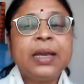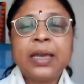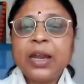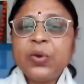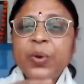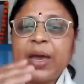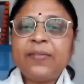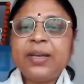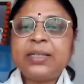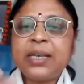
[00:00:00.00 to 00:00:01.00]
Can you
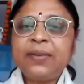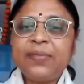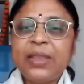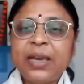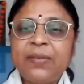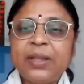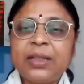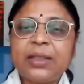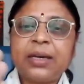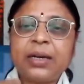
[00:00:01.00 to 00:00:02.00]
ever say
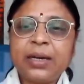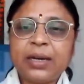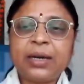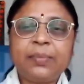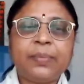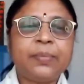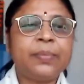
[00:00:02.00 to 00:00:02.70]
Devadatta aham?